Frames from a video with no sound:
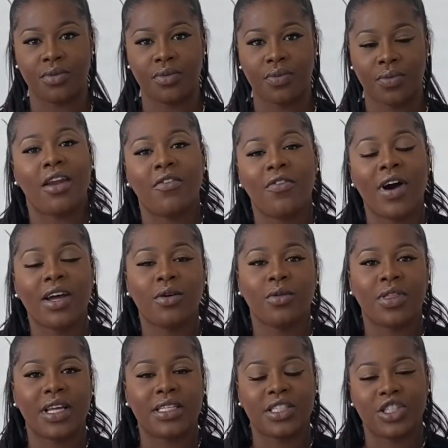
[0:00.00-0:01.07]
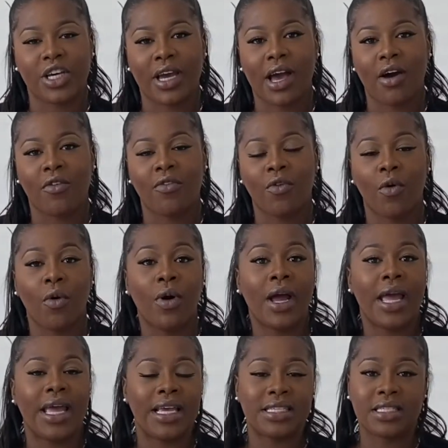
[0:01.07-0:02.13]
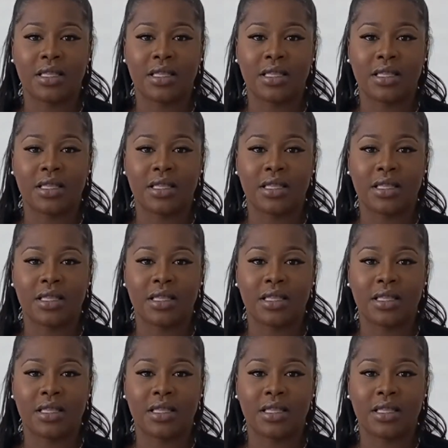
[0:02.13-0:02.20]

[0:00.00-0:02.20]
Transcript: And a final thing to check out for is the